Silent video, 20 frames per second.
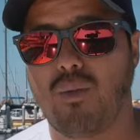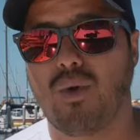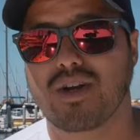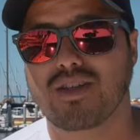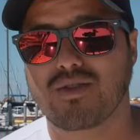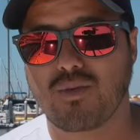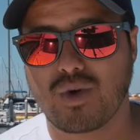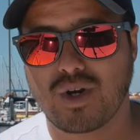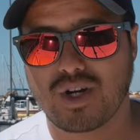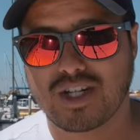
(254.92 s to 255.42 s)

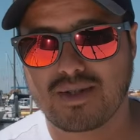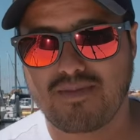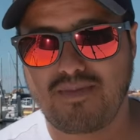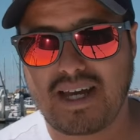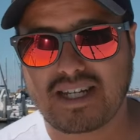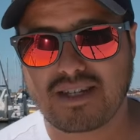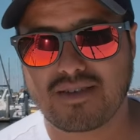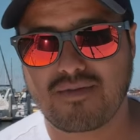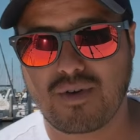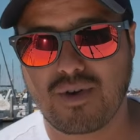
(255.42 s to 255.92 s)
what works
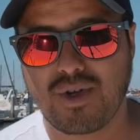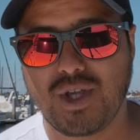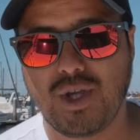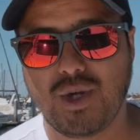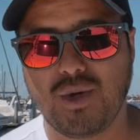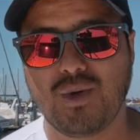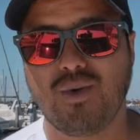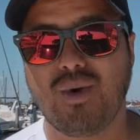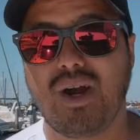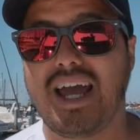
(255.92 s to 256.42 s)
best for
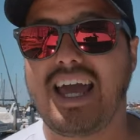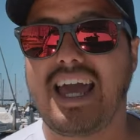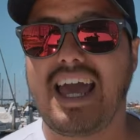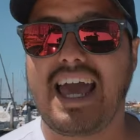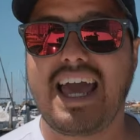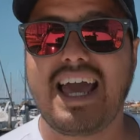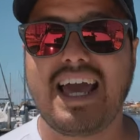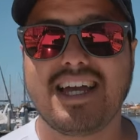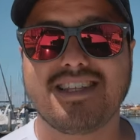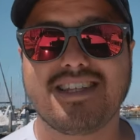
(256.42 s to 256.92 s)
you
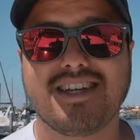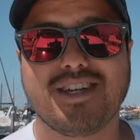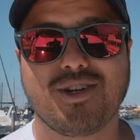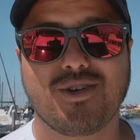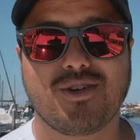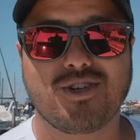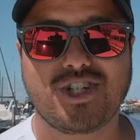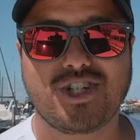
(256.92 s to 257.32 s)
and your